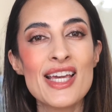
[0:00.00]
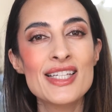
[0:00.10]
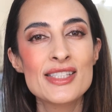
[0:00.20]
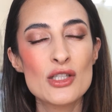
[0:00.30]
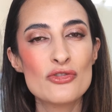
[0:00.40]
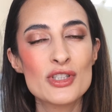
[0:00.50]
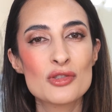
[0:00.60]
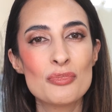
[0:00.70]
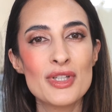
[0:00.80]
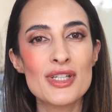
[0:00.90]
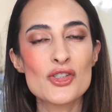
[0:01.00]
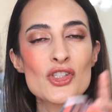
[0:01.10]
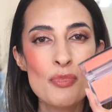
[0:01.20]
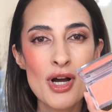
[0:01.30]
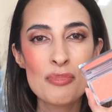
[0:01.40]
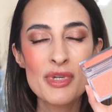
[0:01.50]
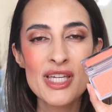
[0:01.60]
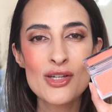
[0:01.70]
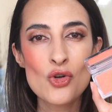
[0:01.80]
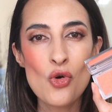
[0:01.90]
a different blush,
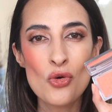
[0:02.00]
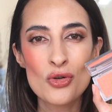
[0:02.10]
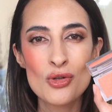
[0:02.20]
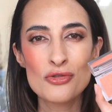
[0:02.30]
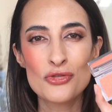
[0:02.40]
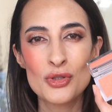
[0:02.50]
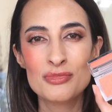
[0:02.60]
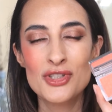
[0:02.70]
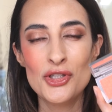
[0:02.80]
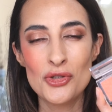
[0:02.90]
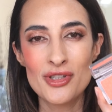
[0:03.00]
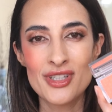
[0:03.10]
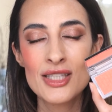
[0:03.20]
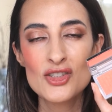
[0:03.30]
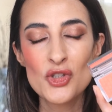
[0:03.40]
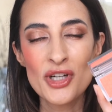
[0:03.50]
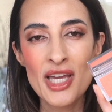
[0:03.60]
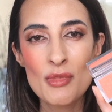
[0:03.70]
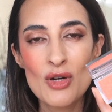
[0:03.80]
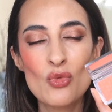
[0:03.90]
Poppy Coral from Dior. Dior
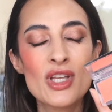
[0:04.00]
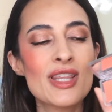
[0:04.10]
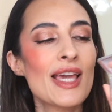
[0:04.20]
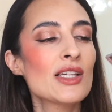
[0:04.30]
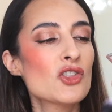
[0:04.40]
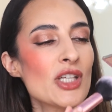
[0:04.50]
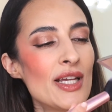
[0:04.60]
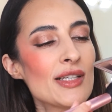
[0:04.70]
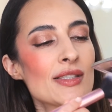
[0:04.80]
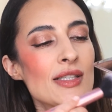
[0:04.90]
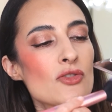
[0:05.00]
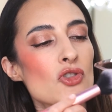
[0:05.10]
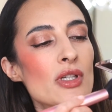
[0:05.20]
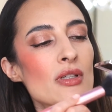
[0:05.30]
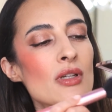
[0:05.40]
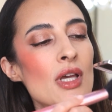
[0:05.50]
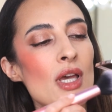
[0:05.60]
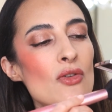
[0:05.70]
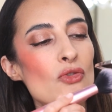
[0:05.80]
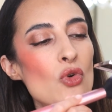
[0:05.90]
came out with a shade extension
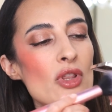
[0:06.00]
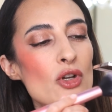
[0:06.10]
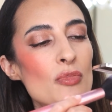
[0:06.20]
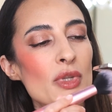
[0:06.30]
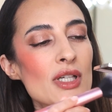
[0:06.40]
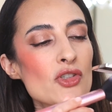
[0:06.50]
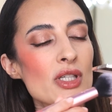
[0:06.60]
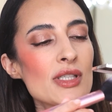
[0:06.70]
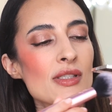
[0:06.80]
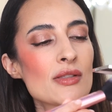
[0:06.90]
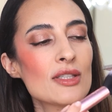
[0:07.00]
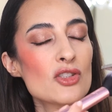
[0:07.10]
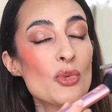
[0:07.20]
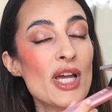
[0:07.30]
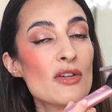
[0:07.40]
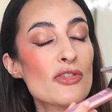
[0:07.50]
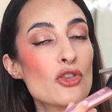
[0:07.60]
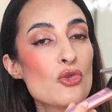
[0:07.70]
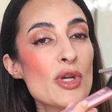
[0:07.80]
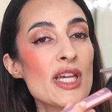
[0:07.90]
for their blushes. So we have
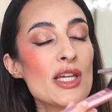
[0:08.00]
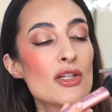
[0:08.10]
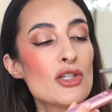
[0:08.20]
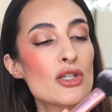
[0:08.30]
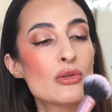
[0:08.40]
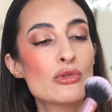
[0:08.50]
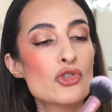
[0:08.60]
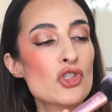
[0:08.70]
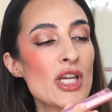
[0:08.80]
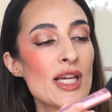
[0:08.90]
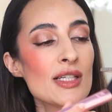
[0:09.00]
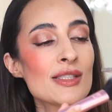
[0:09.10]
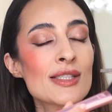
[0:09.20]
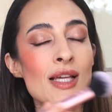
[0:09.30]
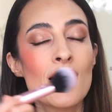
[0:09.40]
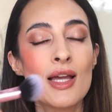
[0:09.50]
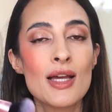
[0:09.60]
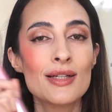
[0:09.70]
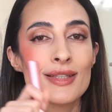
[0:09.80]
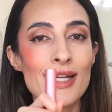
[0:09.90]
3 new shades,
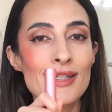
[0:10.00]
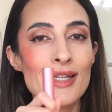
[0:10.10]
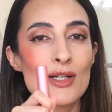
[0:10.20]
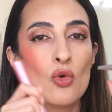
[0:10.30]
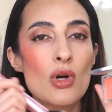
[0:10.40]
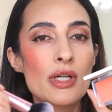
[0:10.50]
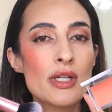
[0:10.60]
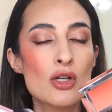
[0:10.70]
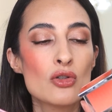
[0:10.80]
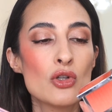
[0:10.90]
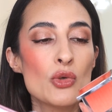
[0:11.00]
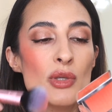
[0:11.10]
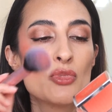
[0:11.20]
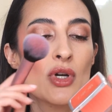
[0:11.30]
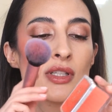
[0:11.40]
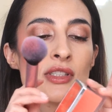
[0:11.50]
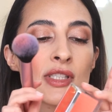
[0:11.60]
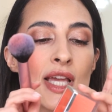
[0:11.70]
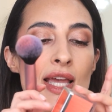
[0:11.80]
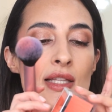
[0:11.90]
lilac one, glowy
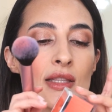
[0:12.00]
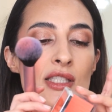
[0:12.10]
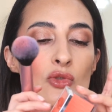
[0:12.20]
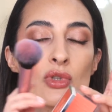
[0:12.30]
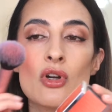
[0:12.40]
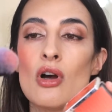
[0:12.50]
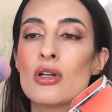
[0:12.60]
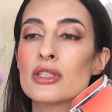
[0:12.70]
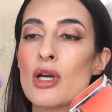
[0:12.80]
bronze, and this one called